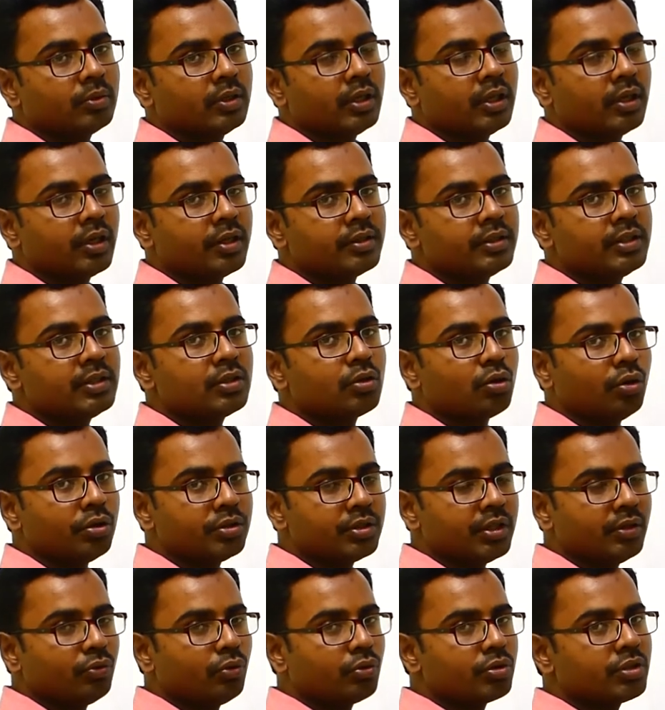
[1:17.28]
increases,
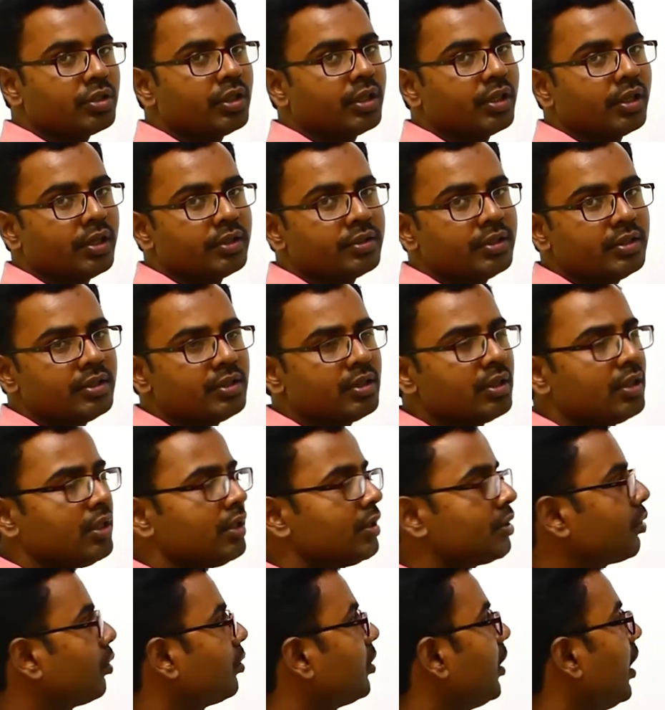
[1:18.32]
cohesive force decreases,
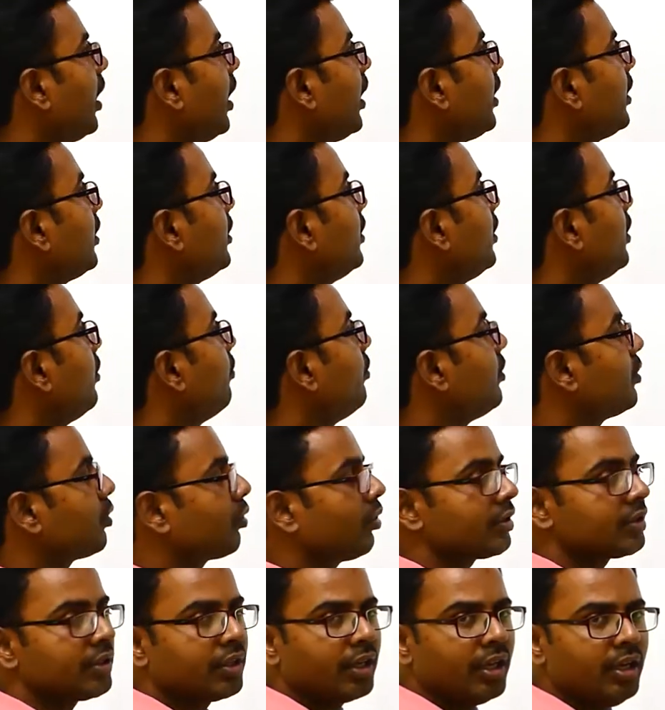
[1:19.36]
so that
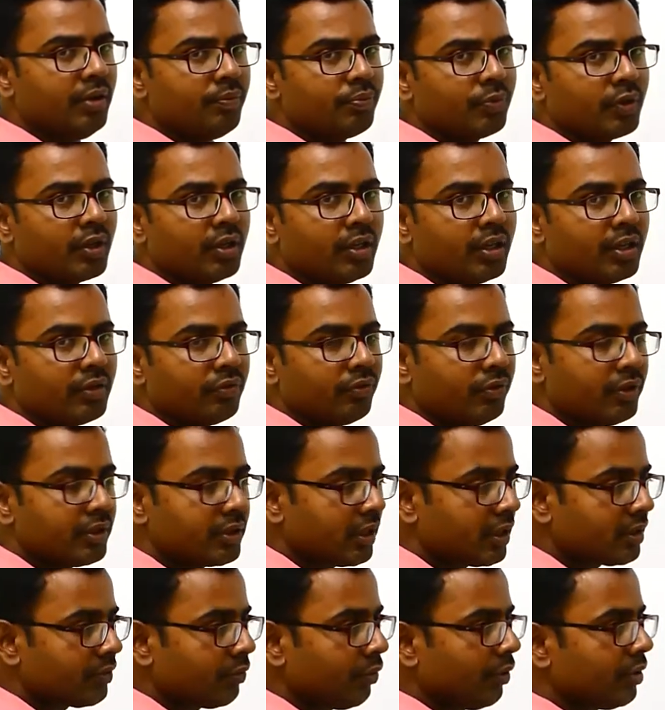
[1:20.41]

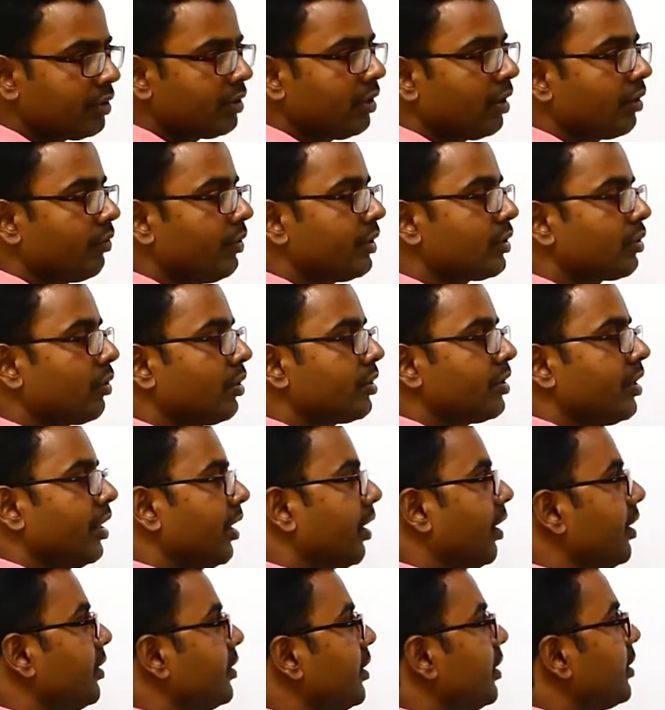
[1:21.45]
viscous force or viscosity
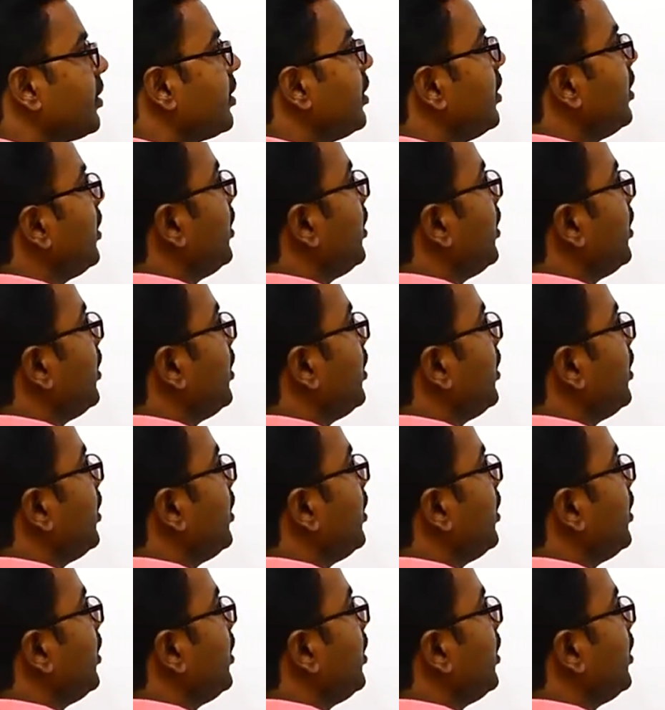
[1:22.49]
decreases.